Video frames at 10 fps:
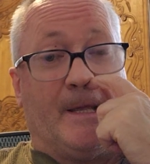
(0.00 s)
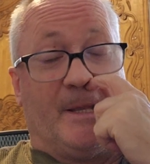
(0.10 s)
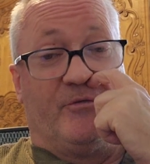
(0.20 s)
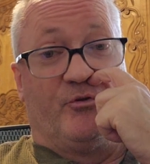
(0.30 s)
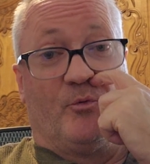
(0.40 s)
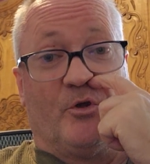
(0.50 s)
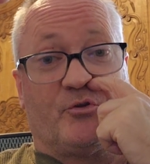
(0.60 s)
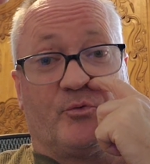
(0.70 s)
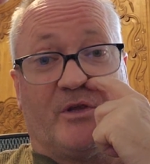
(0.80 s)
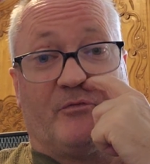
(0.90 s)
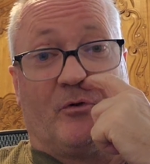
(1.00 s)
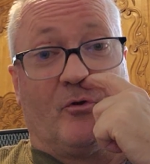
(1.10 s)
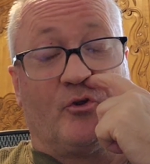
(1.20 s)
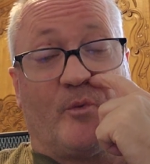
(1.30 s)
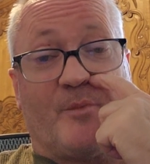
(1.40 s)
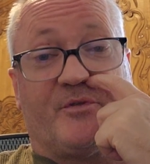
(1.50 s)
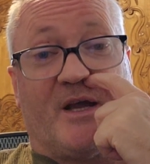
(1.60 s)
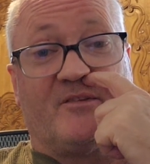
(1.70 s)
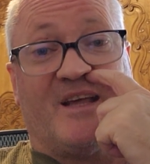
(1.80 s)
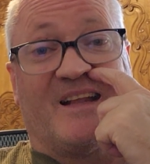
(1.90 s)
If you don't want to do it for all the websites,